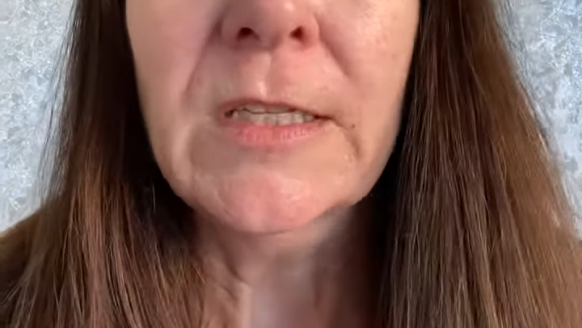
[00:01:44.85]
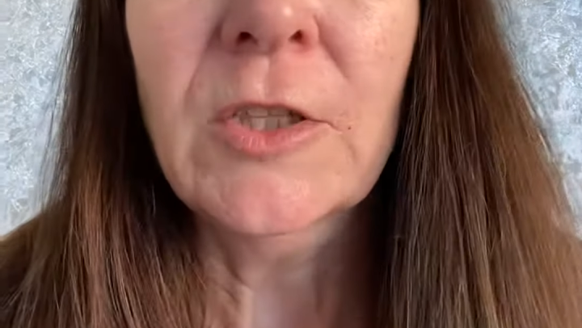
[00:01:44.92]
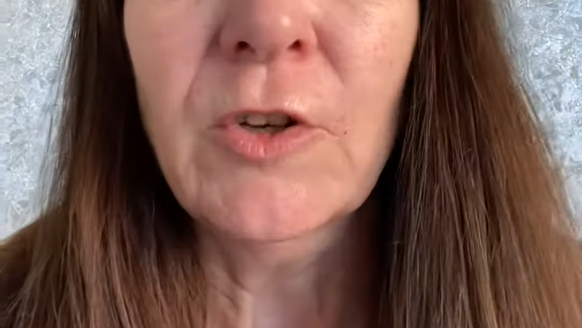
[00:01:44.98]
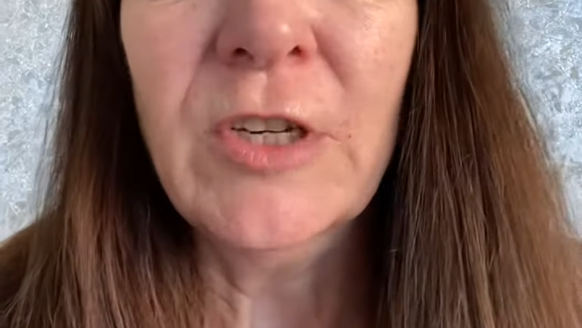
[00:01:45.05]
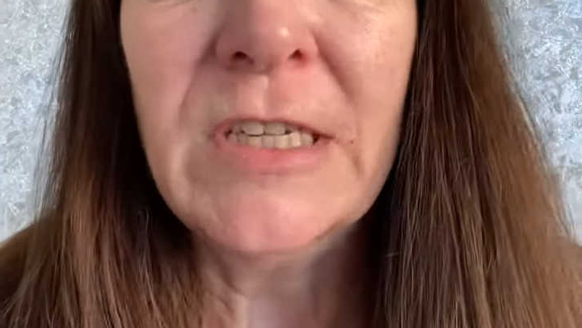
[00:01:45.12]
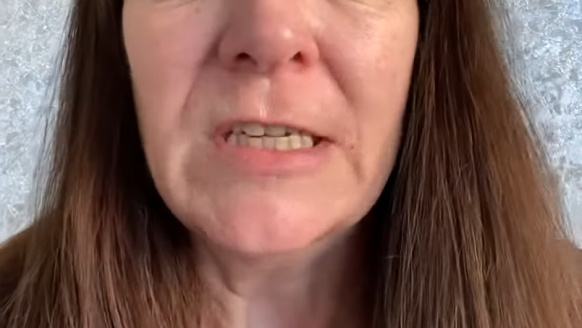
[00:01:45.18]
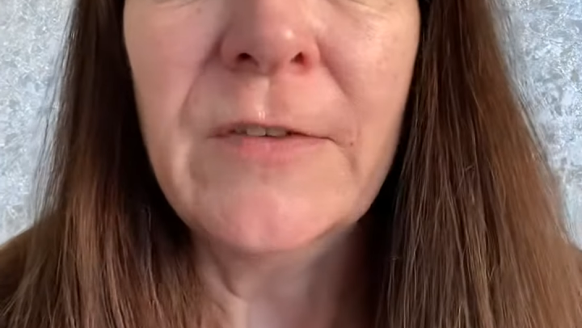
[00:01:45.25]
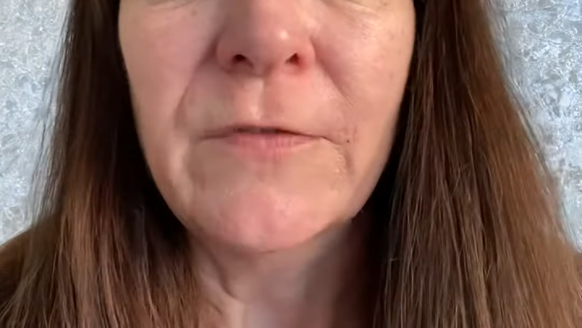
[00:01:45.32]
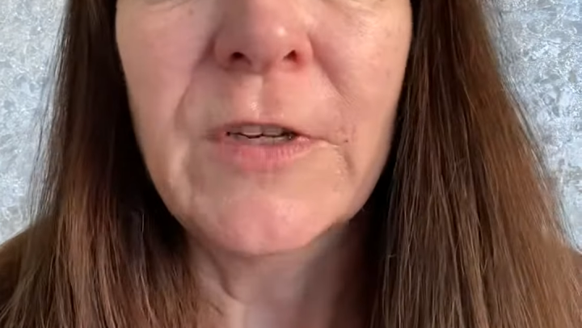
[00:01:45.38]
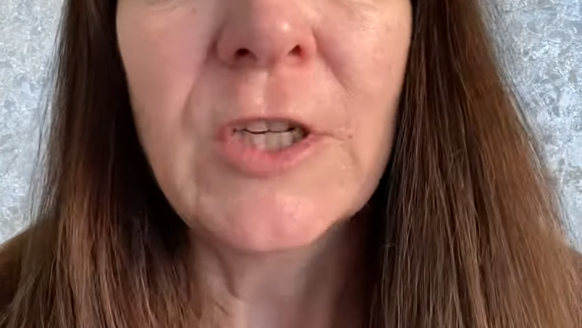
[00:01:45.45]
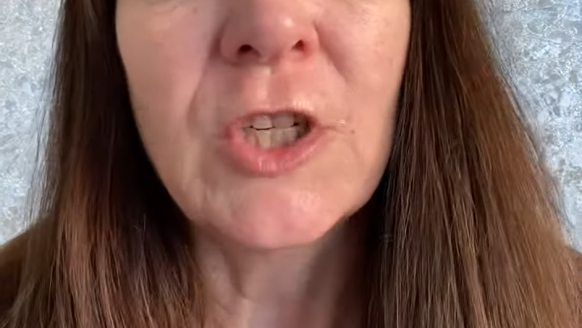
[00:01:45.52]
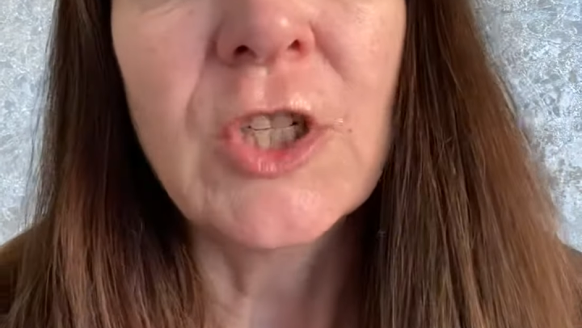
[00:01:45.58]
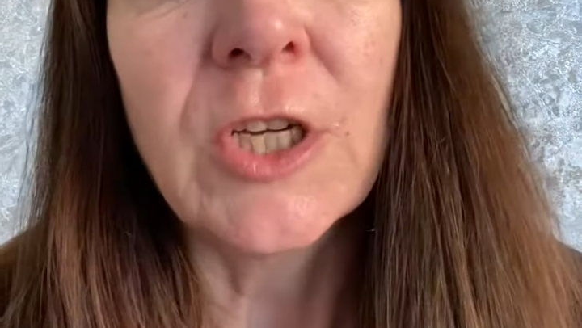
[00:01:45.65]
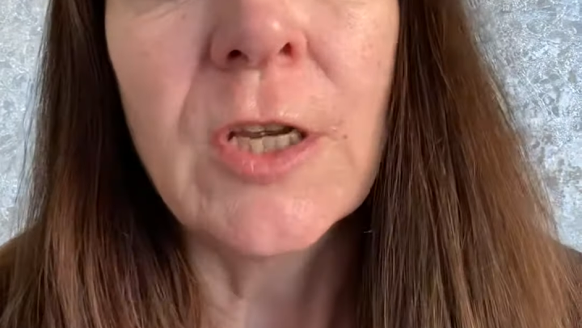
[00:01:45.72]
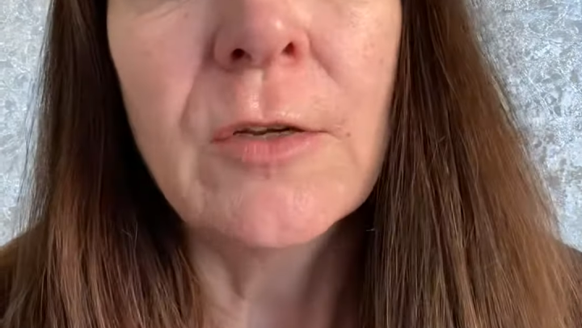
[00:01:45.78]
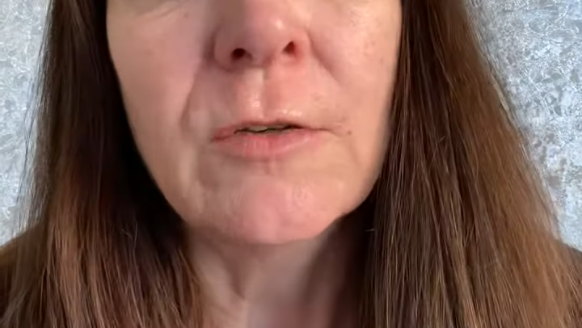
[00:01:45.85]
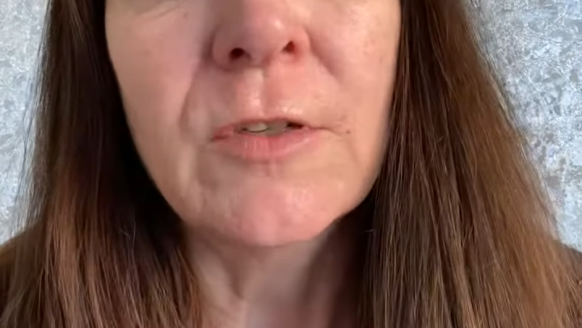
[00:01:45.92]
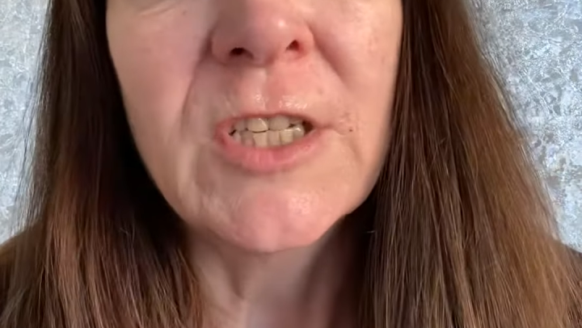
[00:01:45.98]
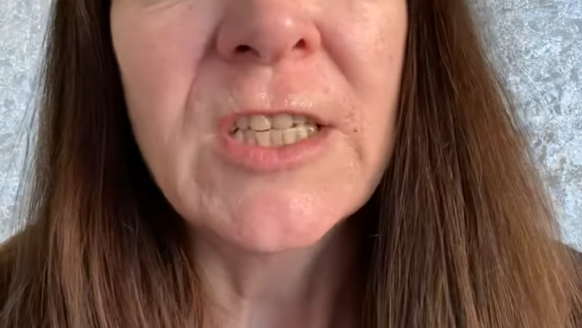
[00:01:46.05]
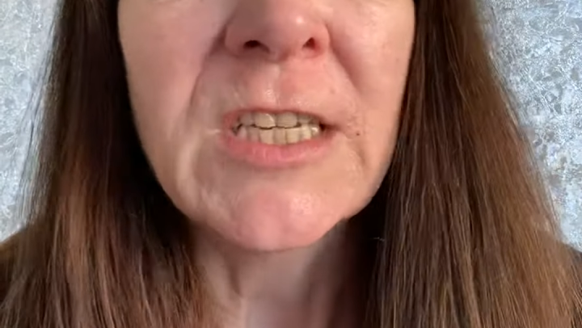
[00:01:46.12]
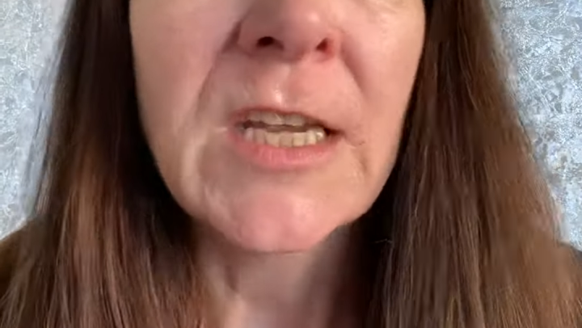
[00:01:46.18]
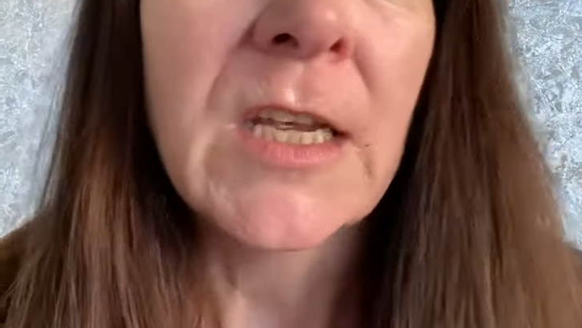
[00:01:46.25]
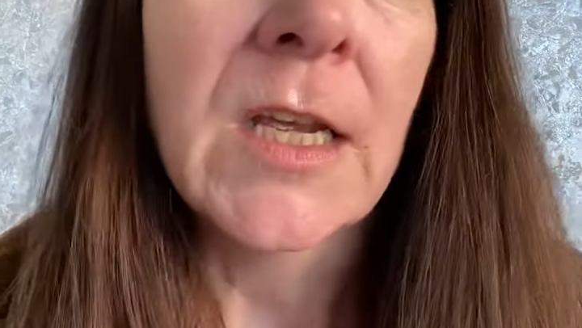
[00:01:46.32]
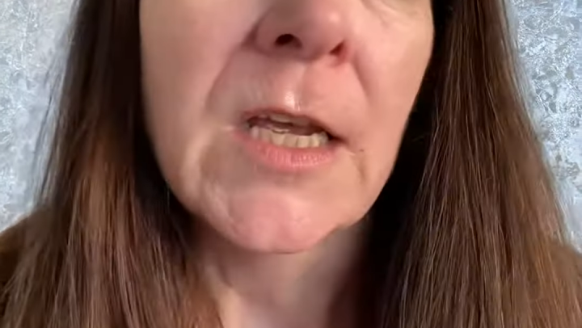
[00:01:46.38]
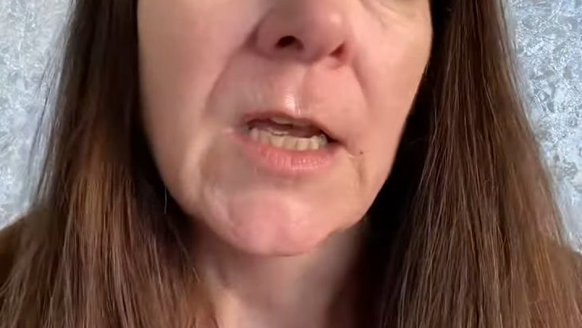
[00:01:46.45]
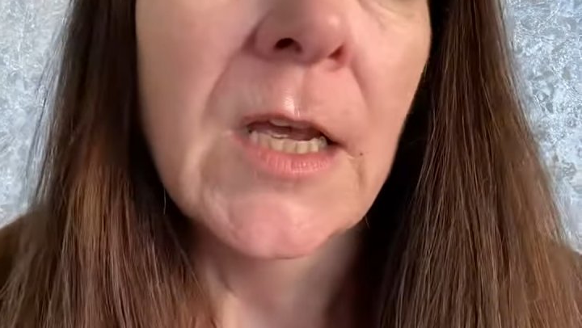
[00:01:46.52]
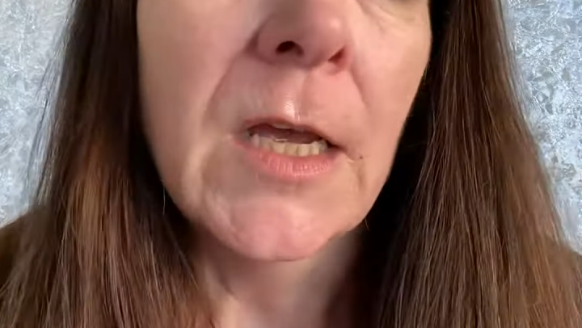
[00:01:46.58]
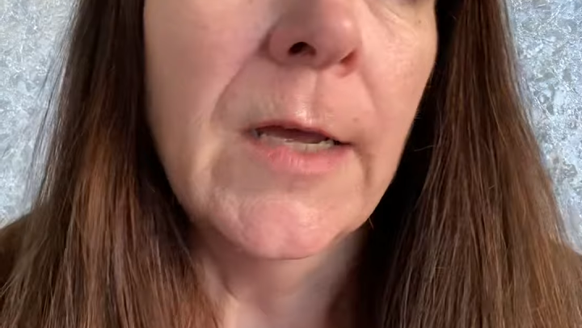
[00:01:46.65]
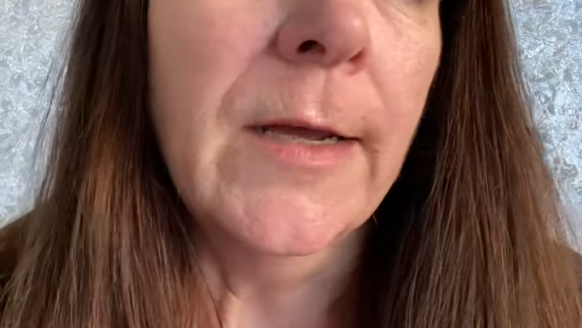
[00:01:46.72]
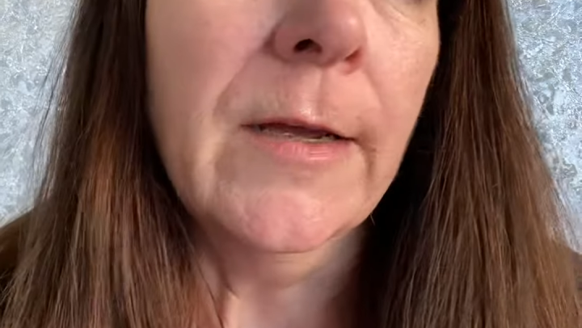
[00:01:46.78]
Scientific shows,
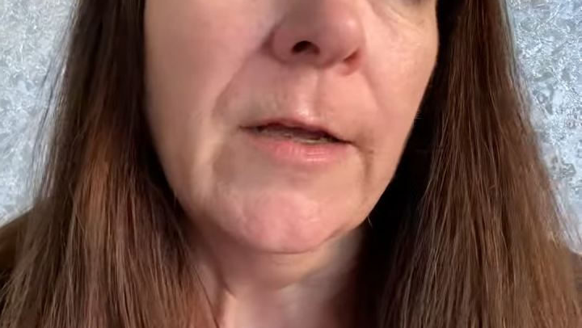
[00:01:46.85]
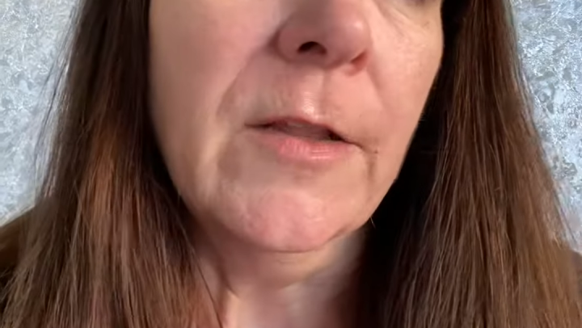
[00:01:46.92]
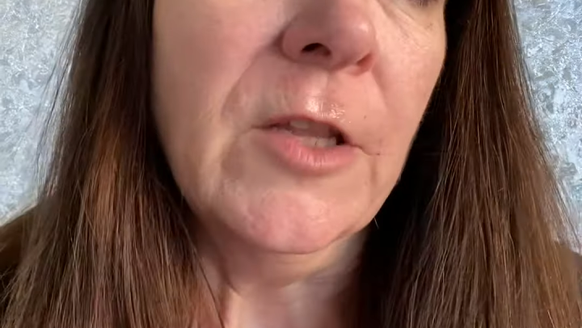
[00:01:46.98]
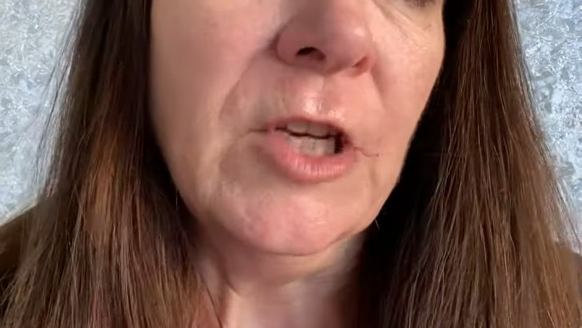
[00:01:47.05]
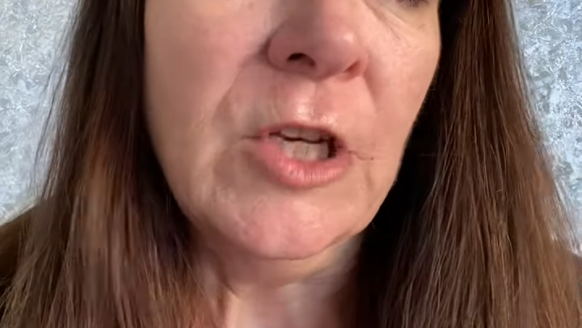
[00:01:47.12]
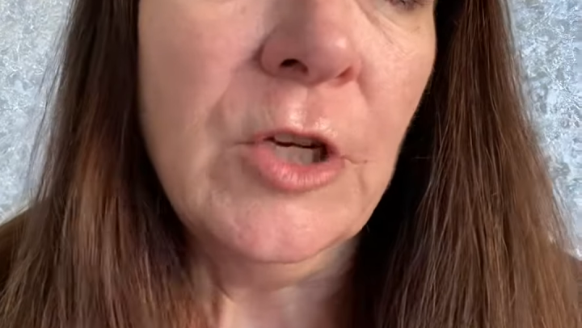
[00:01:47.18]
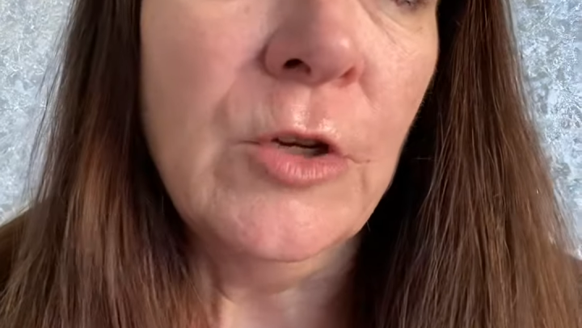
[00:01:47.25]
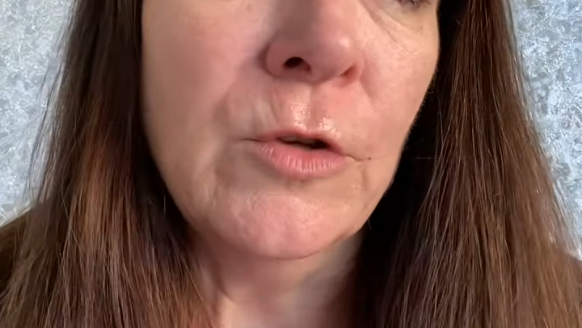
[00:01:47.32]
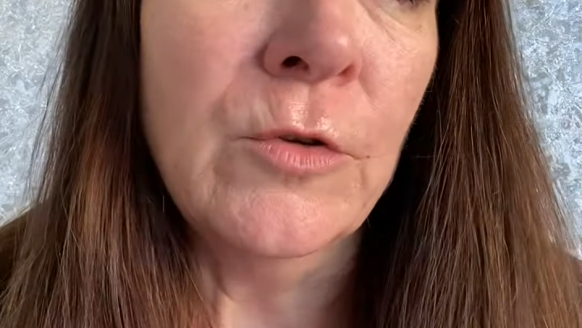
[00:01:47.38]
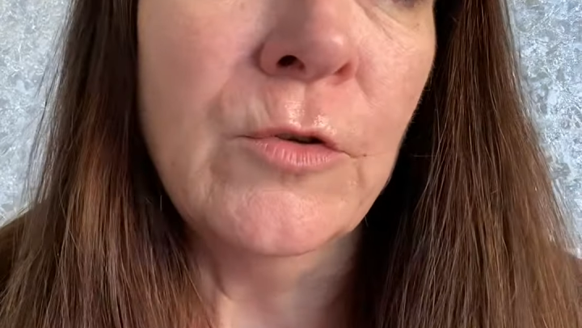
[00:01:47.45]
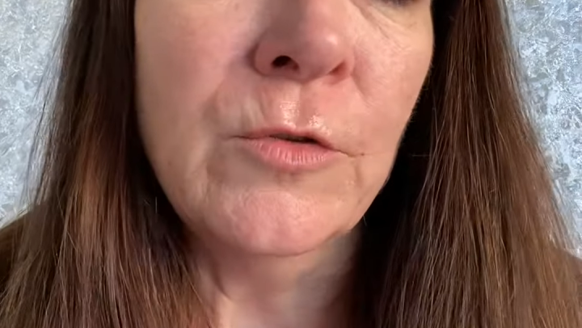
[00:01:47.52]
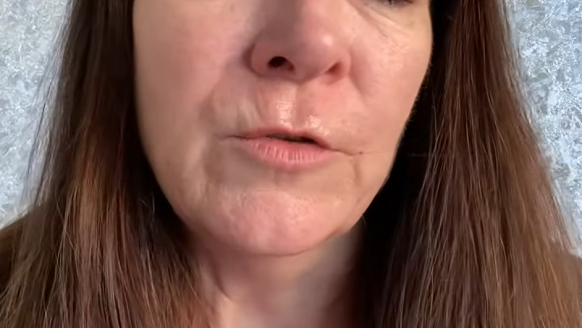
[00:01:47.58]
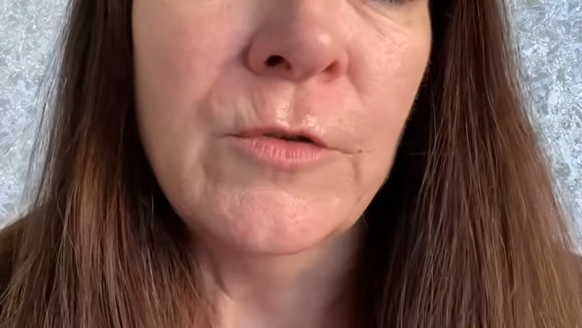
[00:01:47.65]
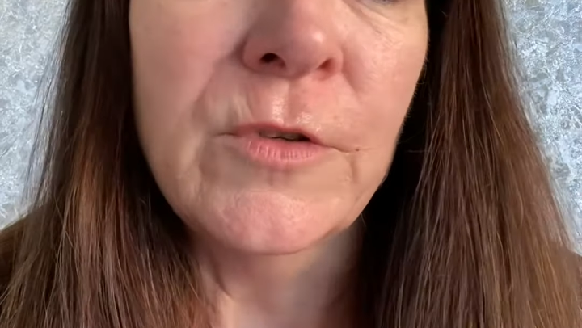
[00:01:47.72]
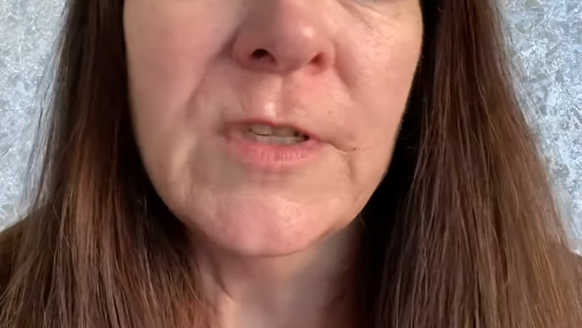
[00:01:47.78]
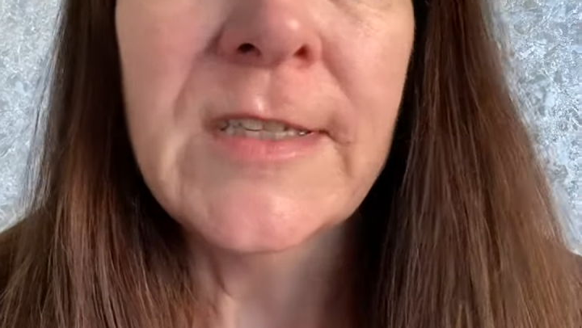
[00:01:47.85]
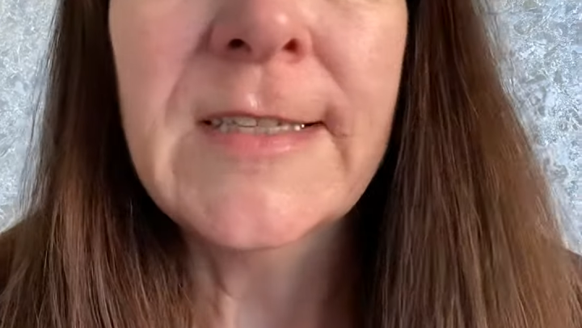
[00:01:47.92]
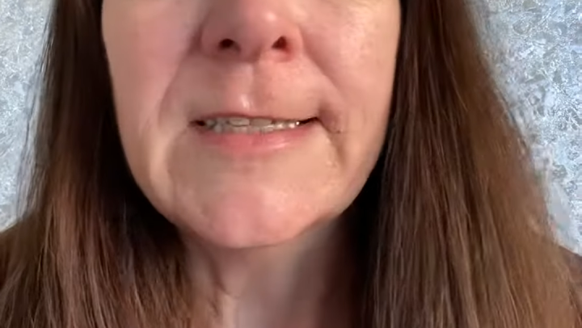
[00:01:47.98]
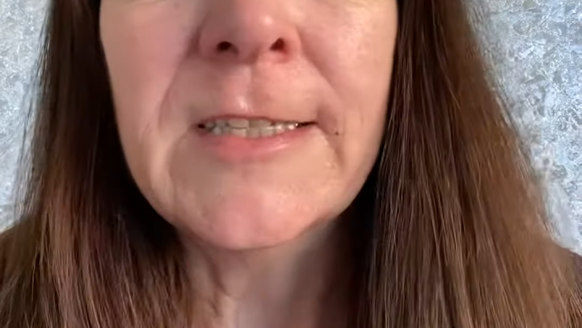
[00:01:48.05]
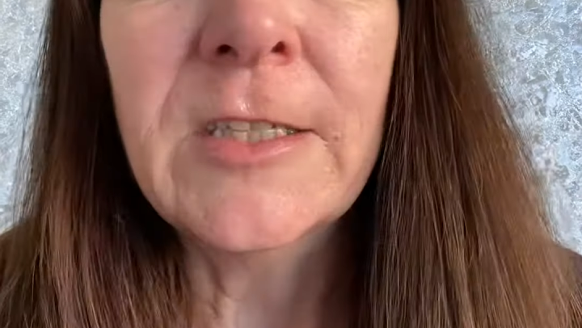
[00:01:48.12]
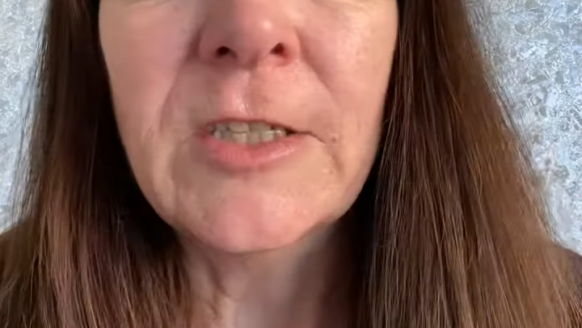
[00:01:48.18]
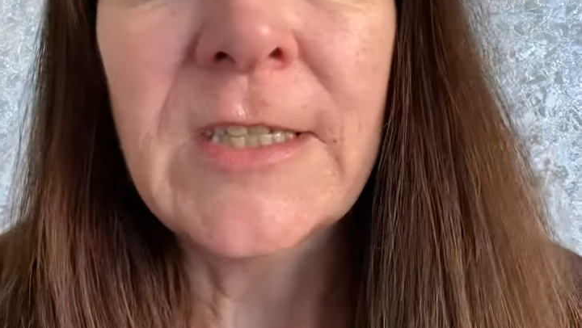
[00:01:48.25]
the news,